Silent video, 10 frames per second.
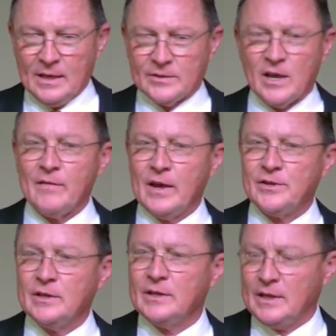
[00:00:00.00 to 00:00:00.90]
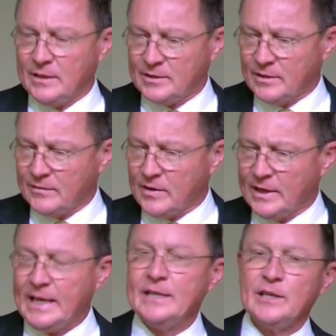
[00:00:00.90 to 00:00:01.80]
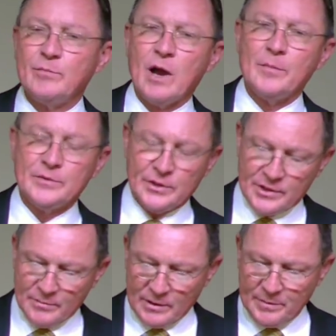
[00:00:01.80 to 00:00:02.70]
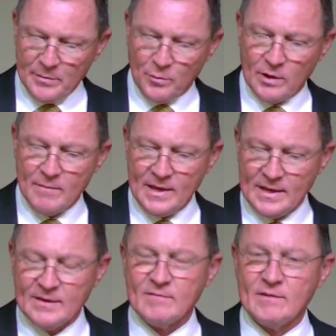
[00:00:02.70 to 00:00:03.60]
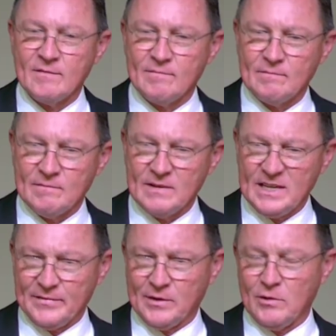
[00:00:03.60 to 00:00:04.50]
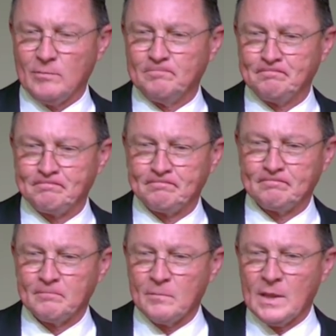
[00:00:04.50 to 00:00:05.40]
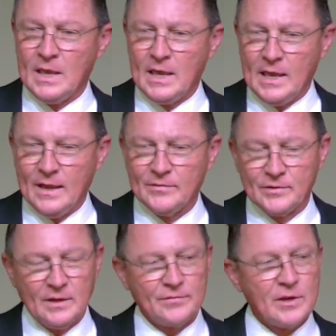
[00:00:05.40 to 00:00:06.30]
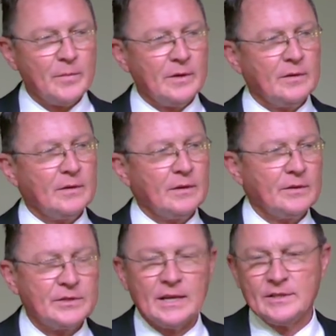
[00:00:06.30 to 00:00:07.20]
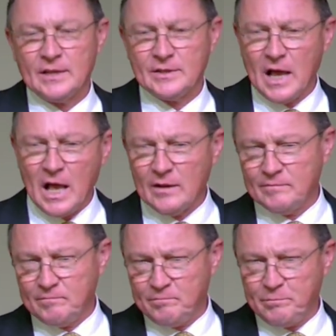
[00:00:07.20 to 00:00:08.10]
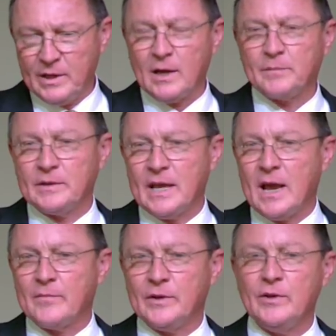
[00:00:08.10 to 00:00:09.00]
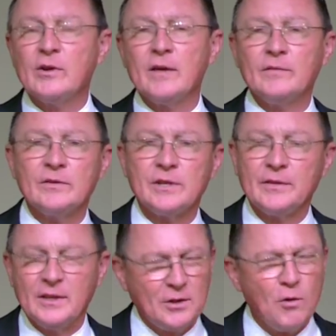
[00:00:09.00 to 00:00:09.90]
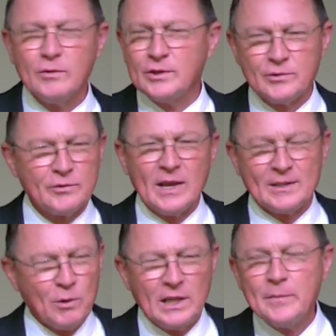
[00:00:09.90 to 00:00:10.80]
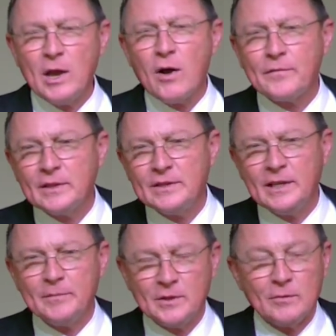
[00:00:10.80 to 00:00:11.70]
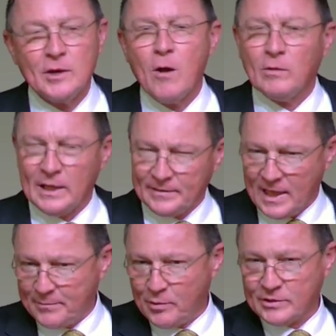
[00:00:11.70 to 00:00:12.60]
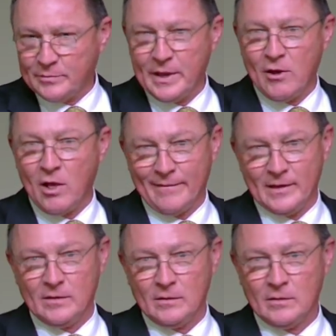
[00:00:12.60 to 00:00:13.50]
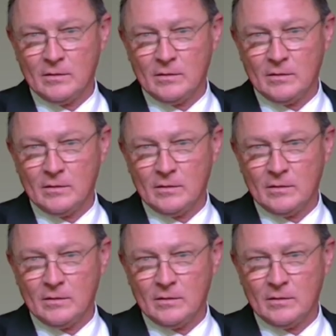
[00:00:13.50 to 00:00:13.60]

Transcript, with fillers: Salvation is a very easy proposition, but people want to make it difficult. If, if someone says, listen, I'll pick up the tab for you, not, there's nothing, don't try to, well, let me offer the tip too. No, let that person pay all of it.